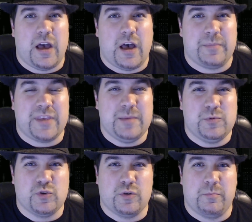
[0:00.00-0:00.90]

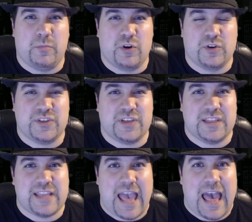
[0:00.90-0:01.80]
keeps you immersed in
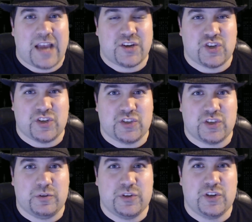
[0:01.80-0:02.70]
the action.
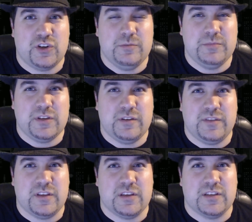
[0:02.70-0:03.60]
So in terms of
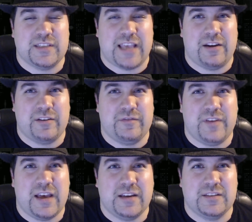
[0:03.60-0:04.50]
the sound
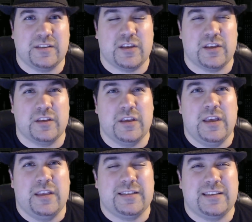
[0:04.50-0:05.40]
effects, the
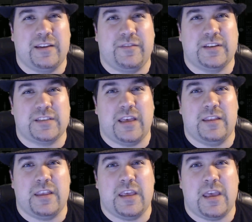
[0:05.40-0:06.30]
sound effects
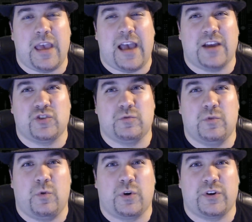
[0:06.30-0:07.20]
and the
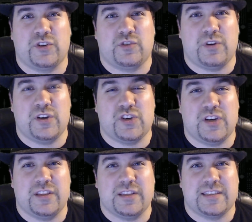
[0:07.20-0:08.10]
actual orchestration
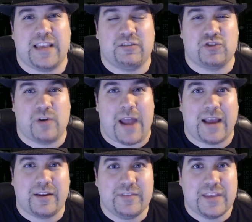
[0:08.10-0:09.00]
and the
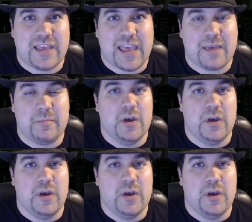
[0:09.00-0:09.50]
soundtrack of the game,